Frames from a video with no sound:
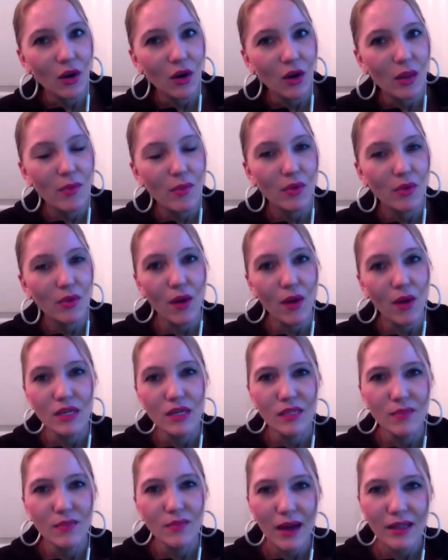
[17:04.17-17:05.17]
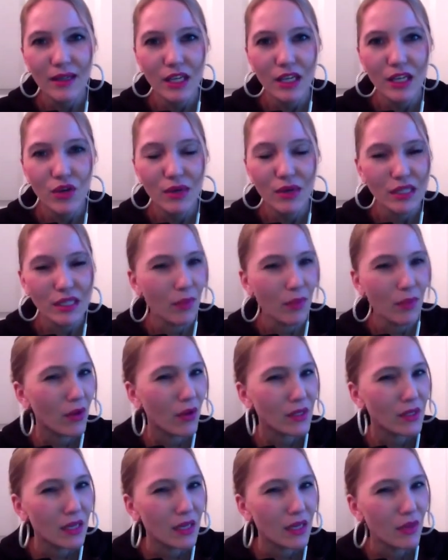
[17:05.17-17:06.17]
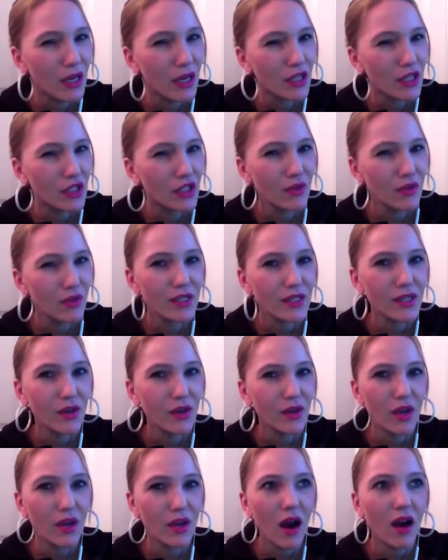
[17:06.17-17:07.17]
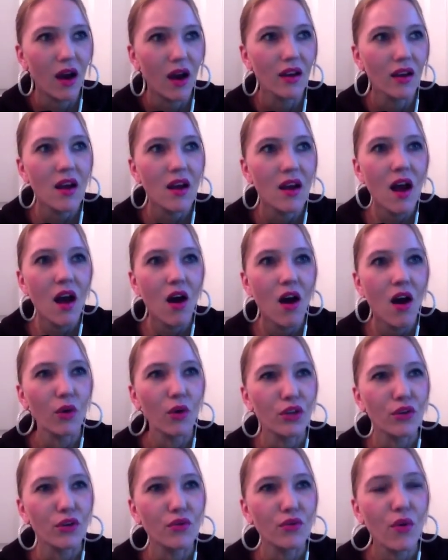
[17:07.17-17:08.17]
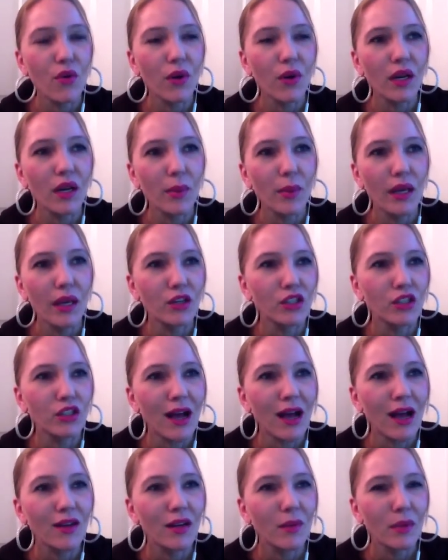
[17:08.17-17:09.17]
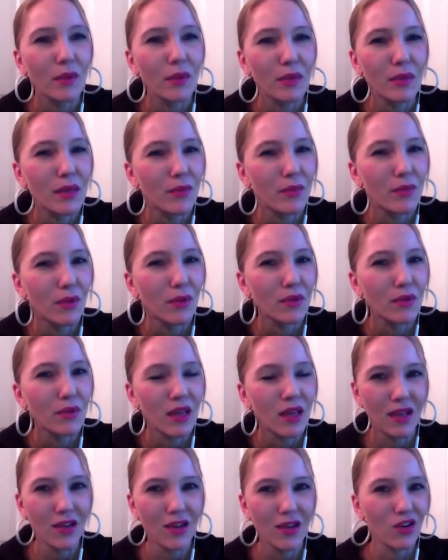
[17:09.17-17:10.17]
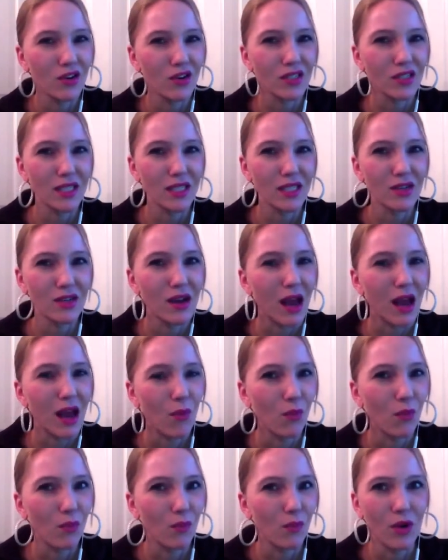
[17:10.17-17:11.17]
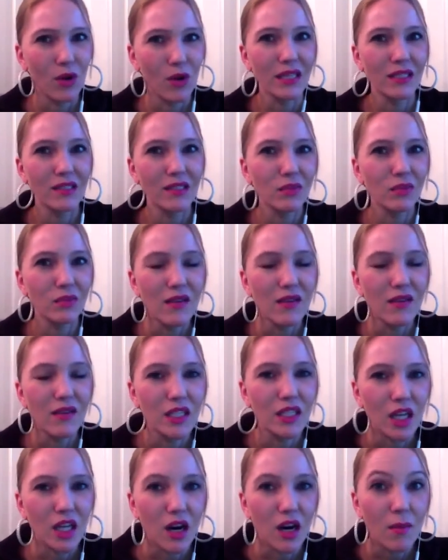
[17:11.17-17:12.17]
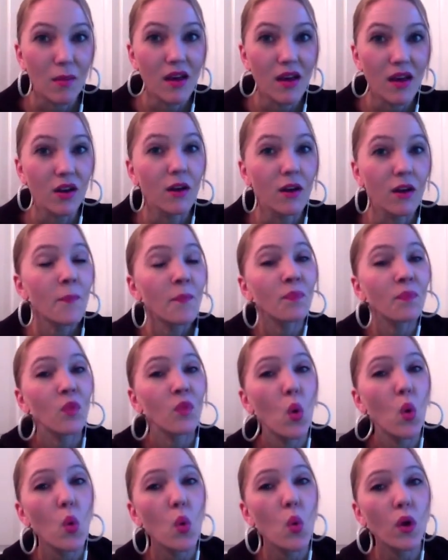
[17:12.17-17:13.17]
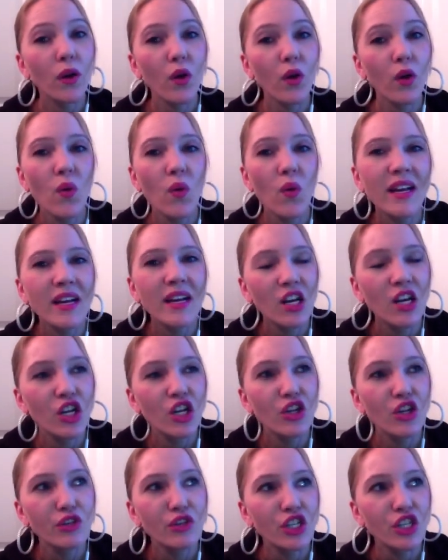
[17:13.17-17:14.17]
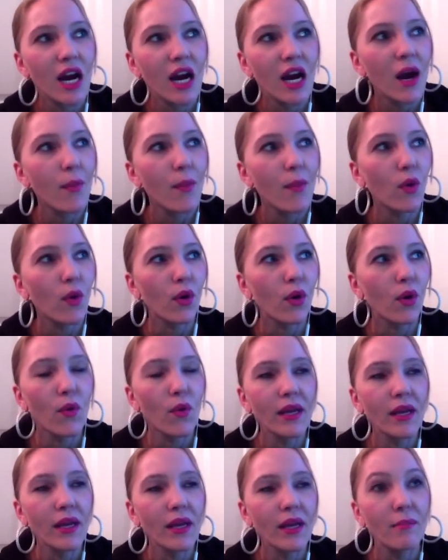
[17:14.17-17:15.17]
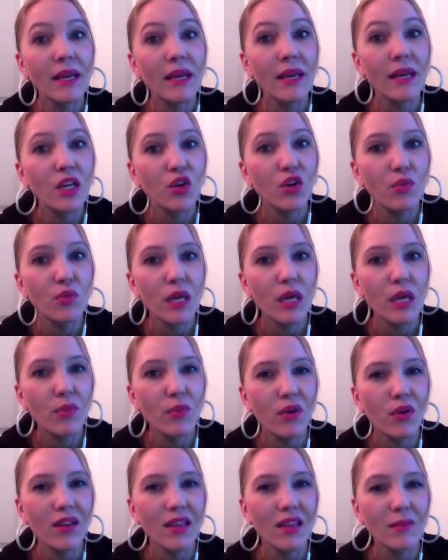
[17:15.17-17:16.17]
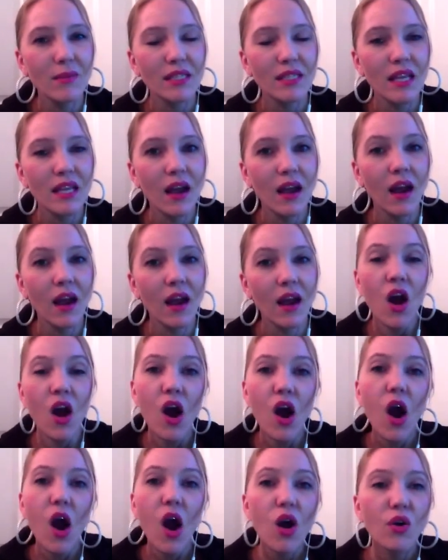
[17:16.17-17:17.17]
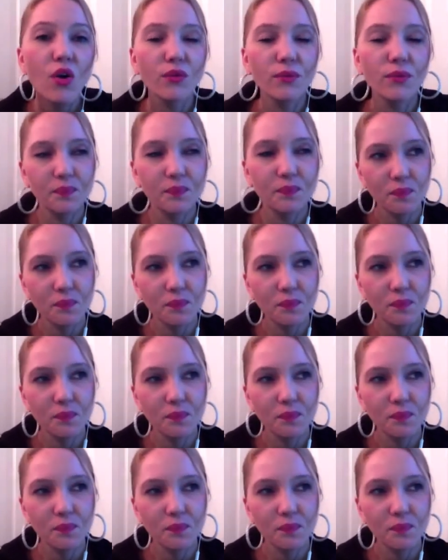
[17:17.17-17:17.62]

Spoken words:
or people not respecting you as a person because you look so young, or you going to pick your child up and people thinking you're her sister and not wanting to believe that you're her mother, or going on a new job or going and meeting new people and them saying, oh,